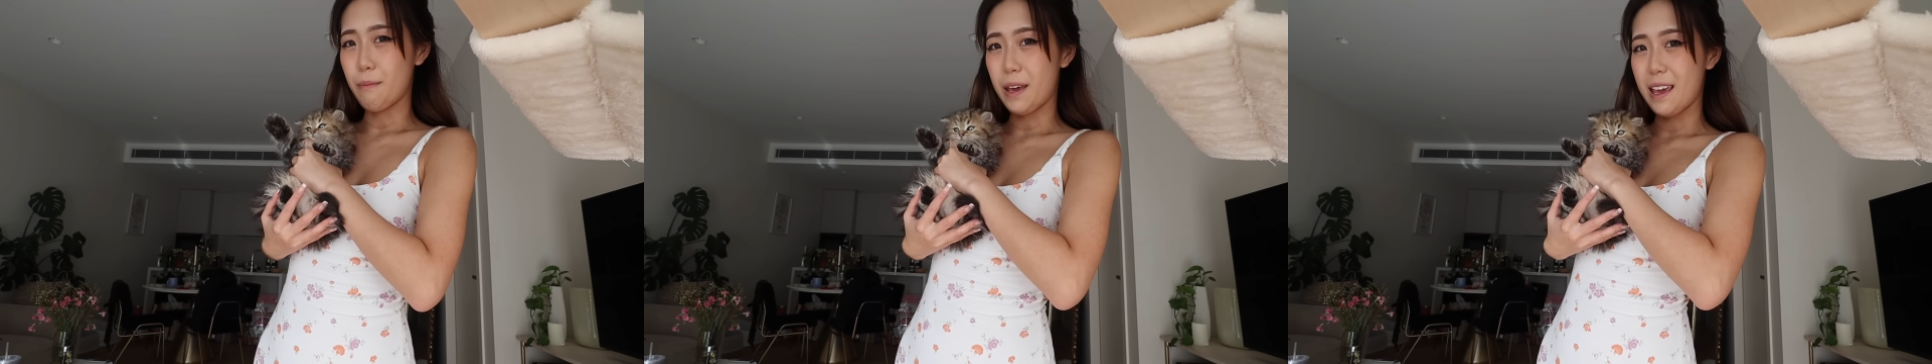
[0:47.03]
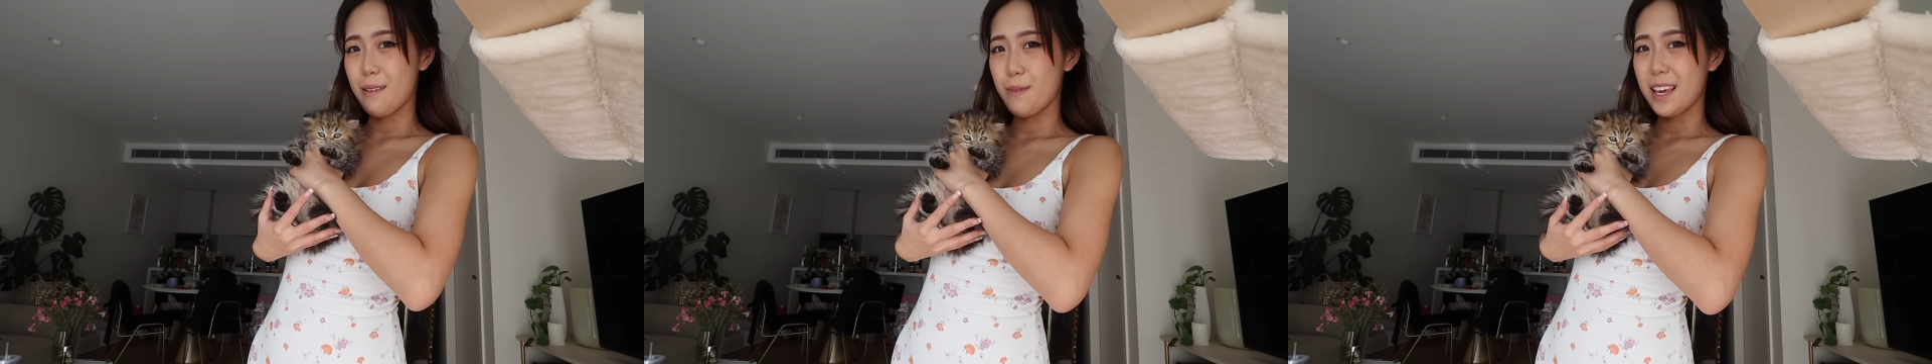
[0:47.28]

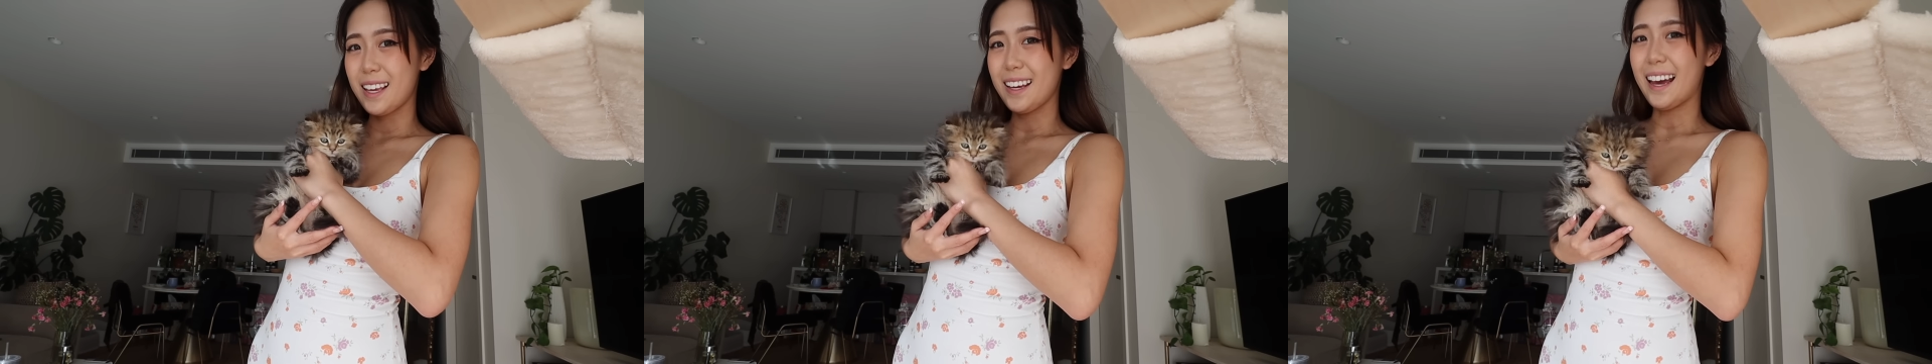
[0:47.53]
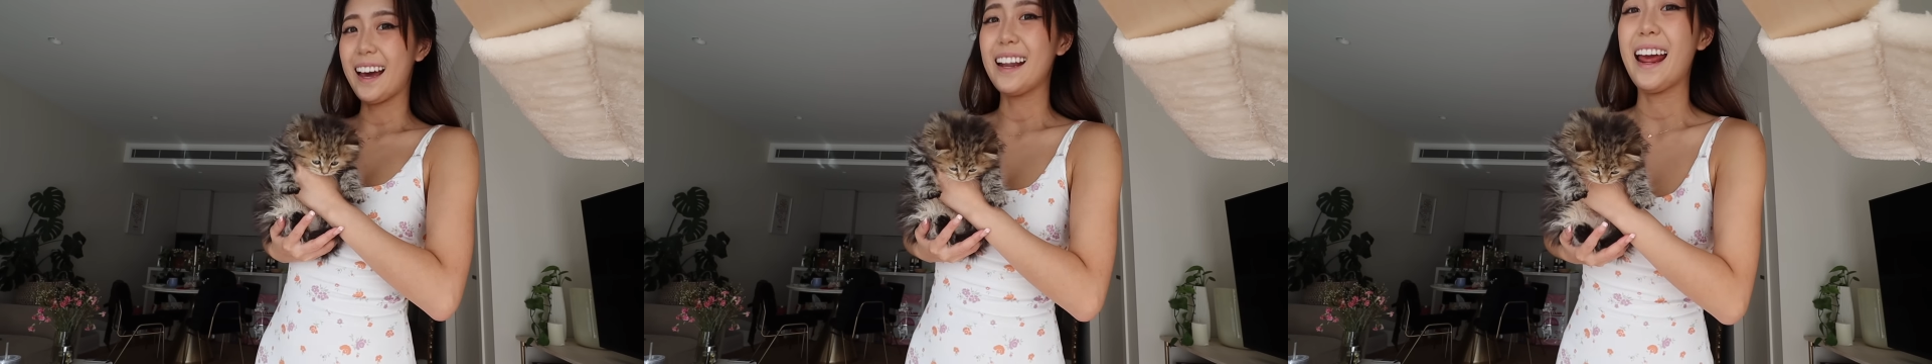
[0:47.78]
baby
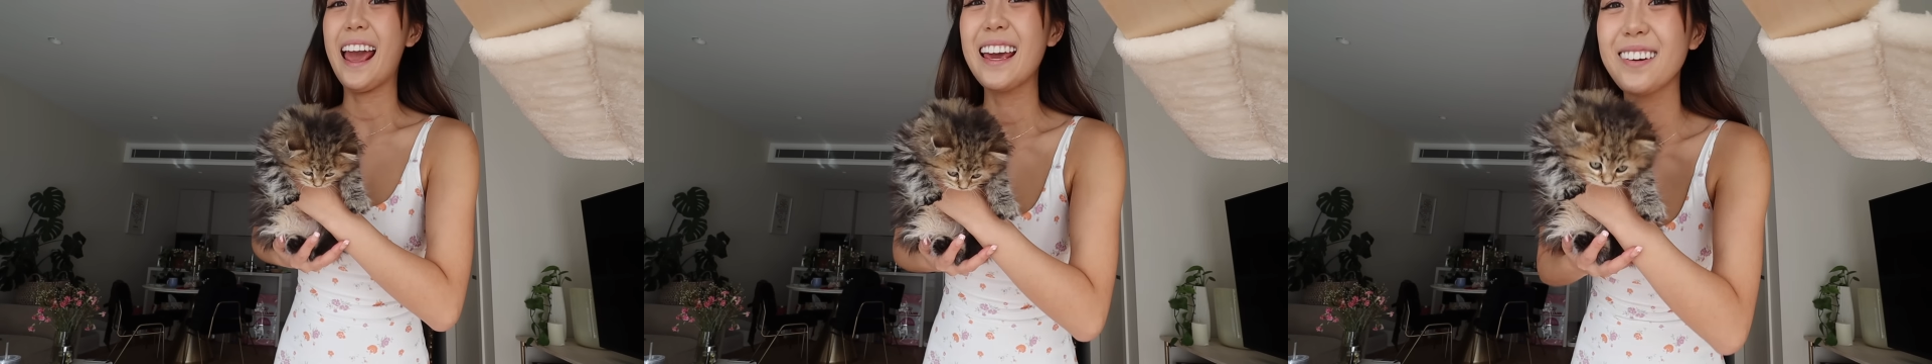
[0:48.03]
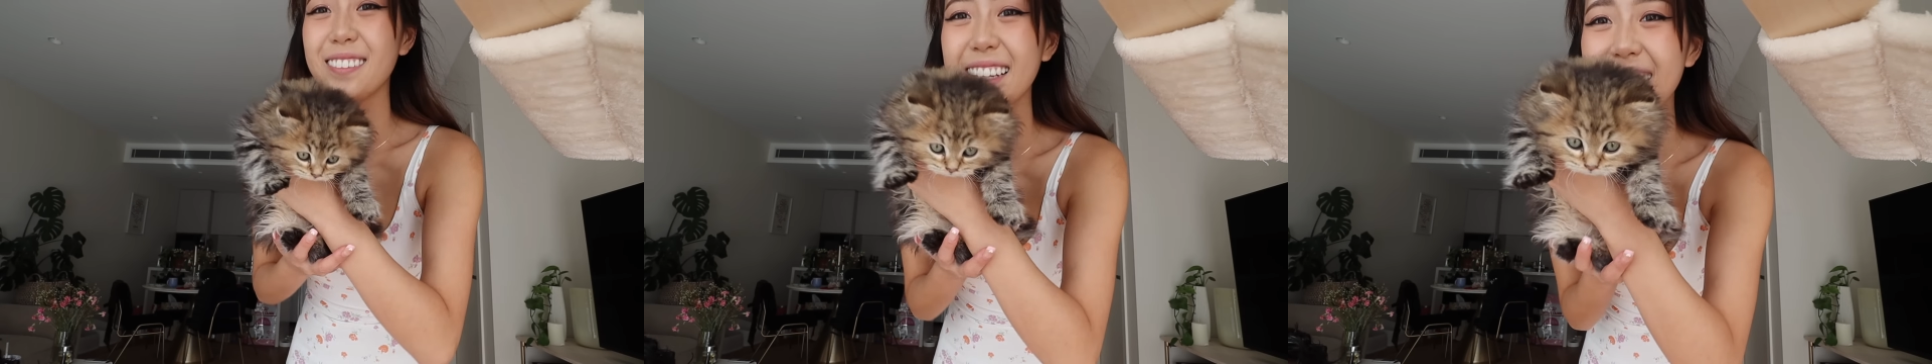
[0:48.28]
at
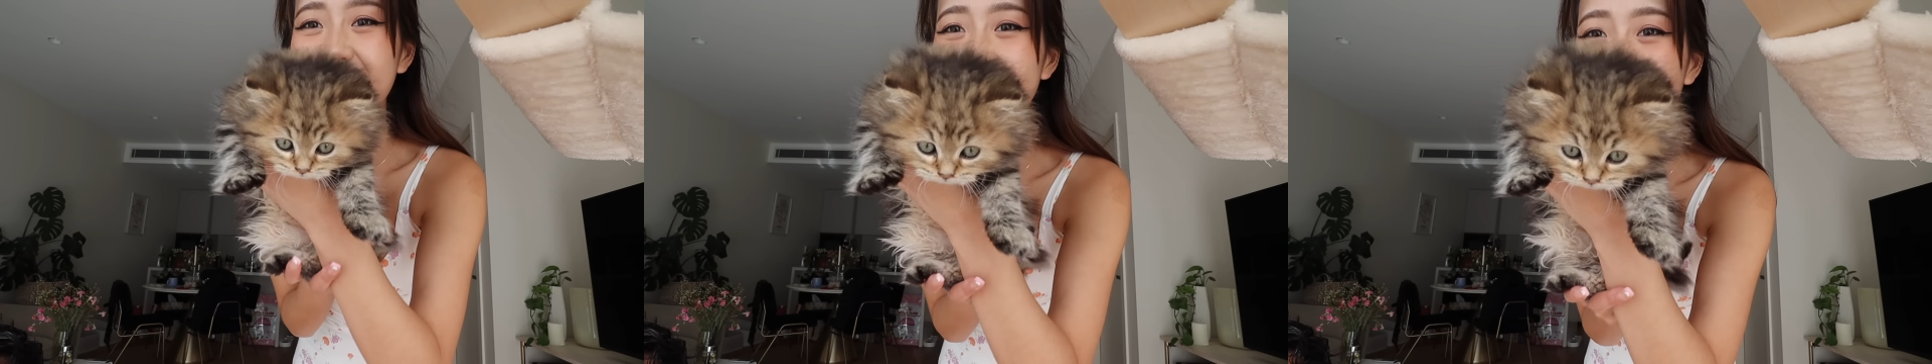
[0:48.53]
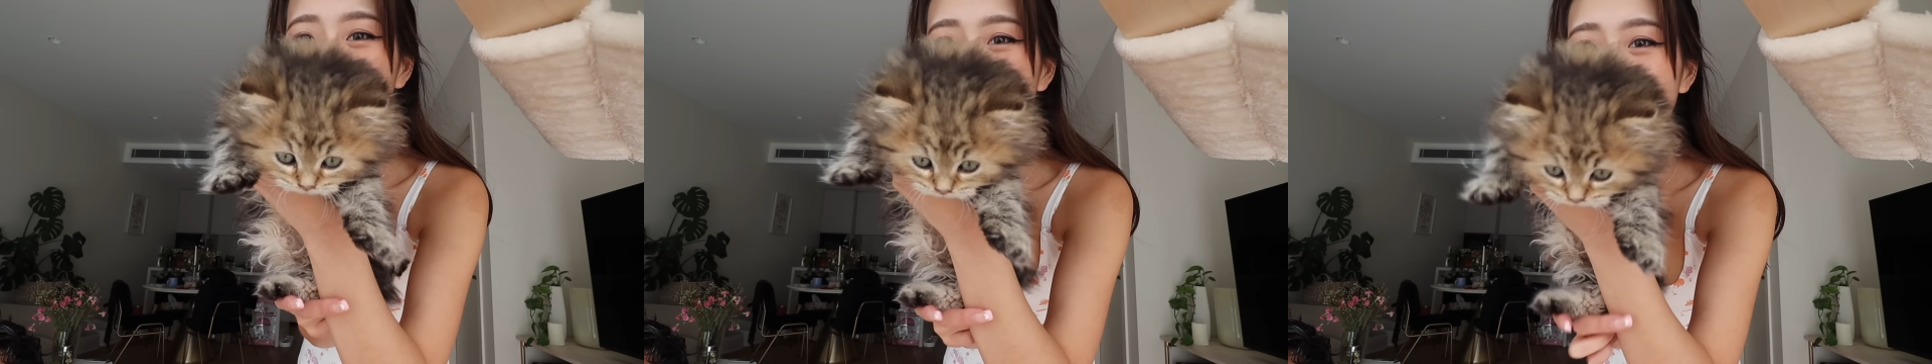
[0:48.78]
8 weeks
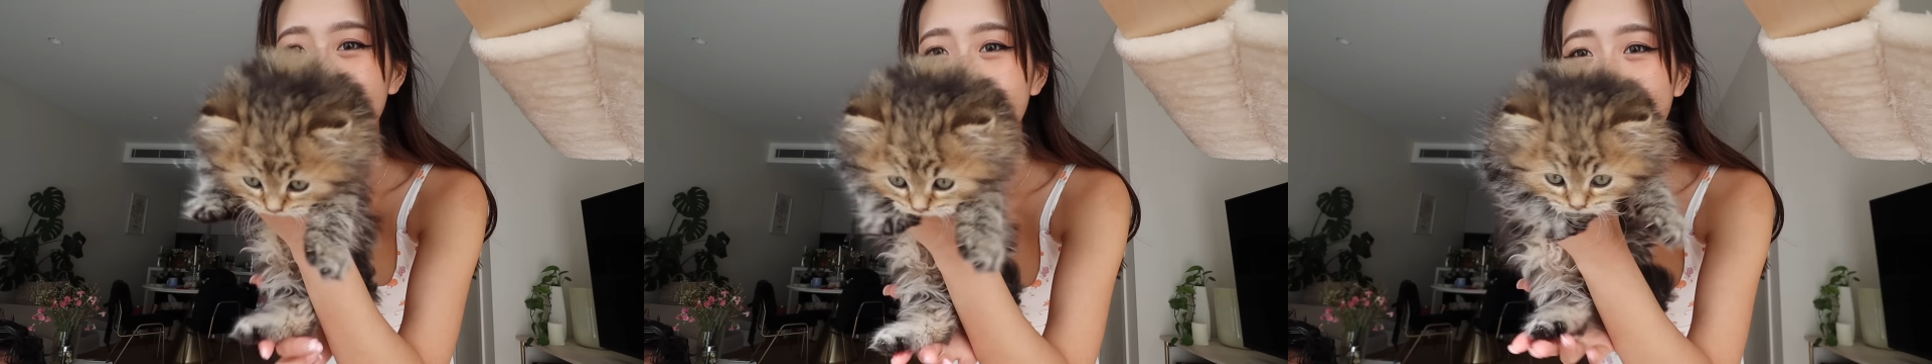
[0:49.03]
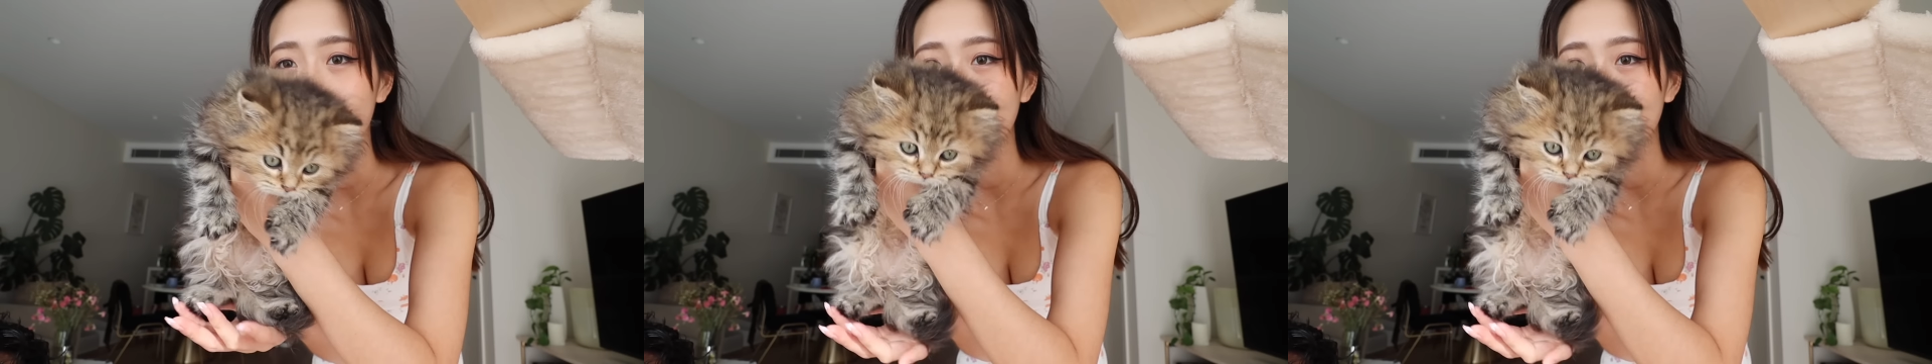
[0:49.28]
old.